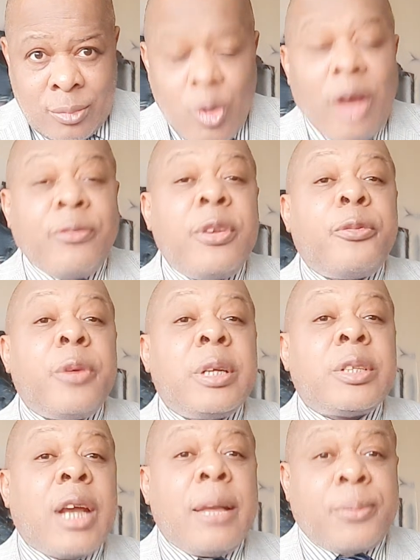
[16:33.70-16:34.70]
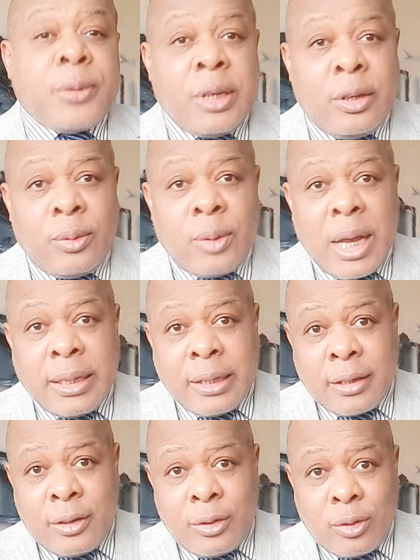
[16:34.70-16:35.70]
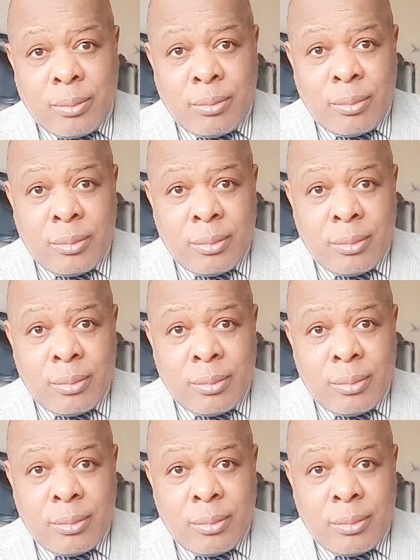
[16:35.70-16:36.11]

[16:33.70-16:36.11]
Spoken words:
You have different tribes in the United Kingdom.